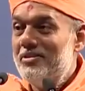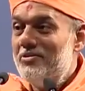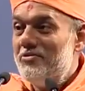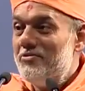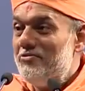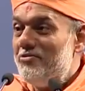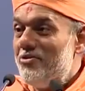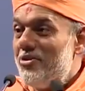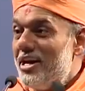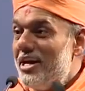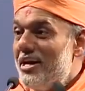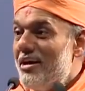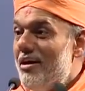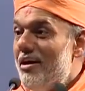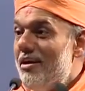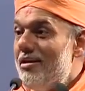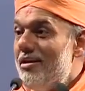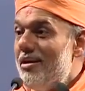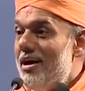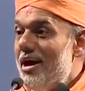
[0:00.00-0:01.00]
For an
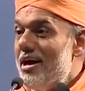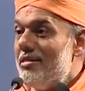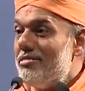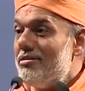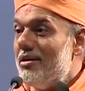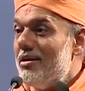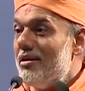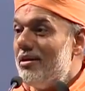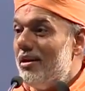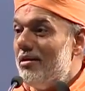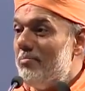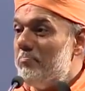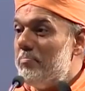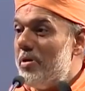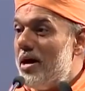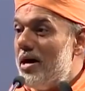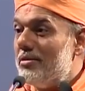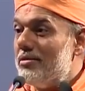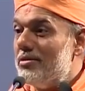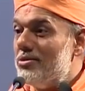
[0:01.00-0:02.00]
unethical
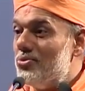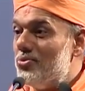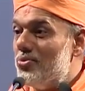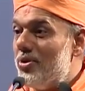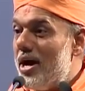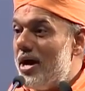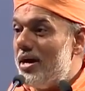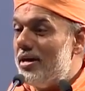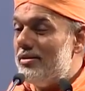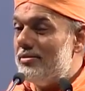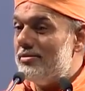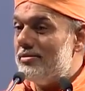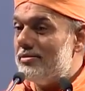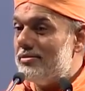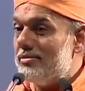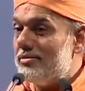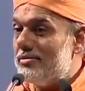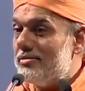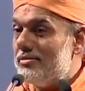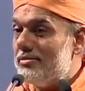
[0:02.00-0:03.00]
path to
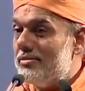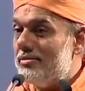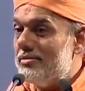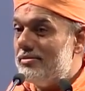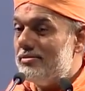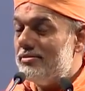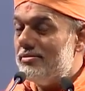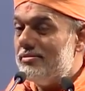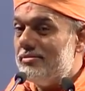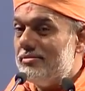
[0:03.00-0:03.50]
rise.